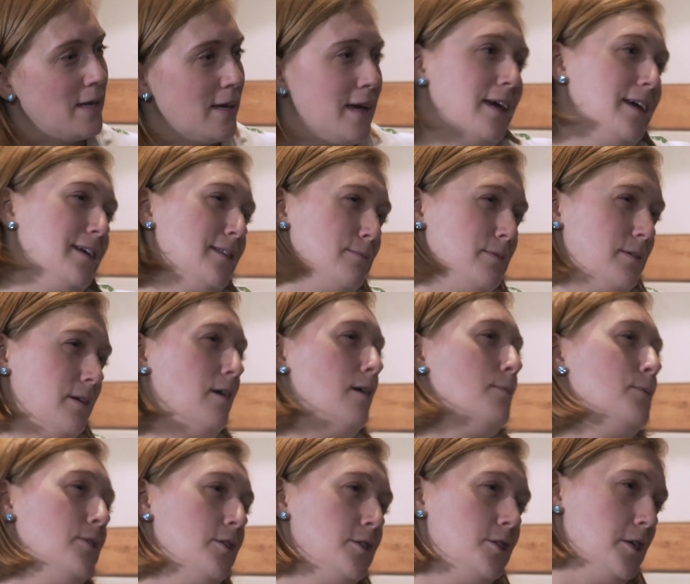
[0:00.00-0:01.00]
and getting them to
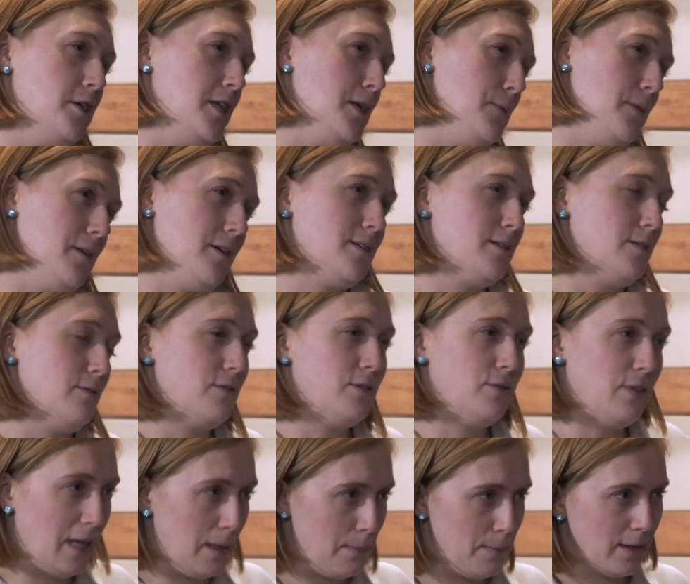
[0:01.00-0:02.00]
come on the journey with us of
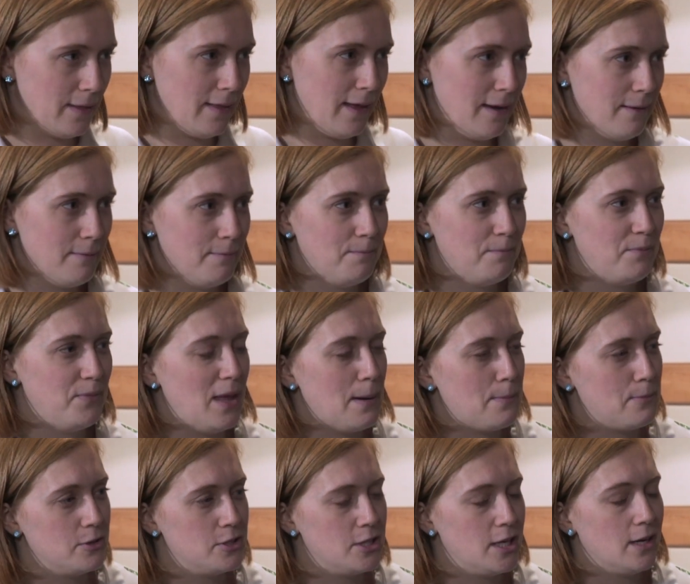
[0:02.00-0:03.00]
developing that
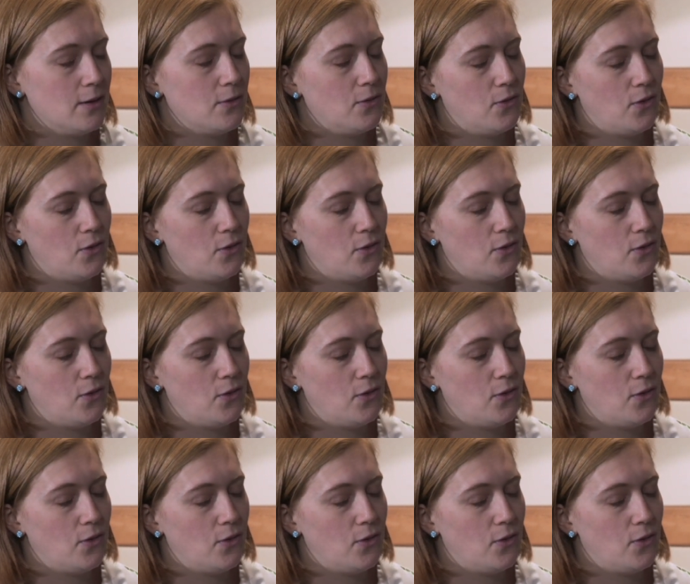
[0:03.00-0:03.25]
project.